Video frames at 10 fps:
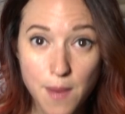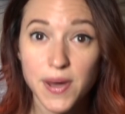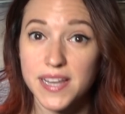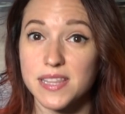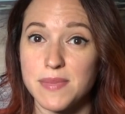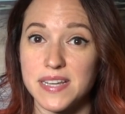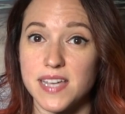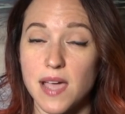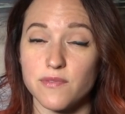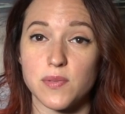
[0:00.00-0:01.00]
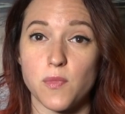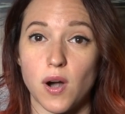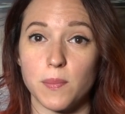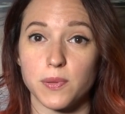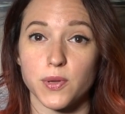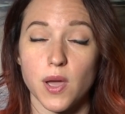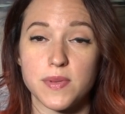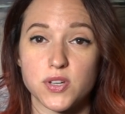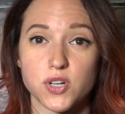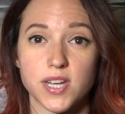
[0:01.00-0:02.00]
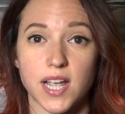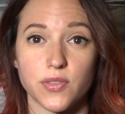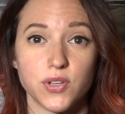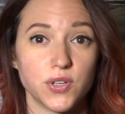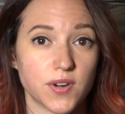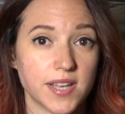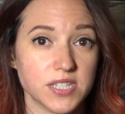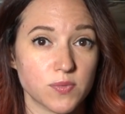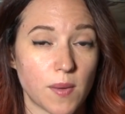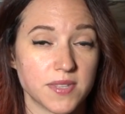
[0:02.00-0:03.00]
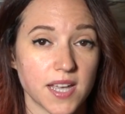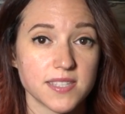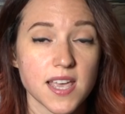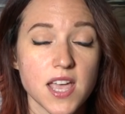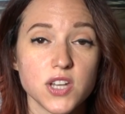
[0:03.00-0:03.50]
But in the meantime, for more on Pluto, be sure to check out the New Horizons websites.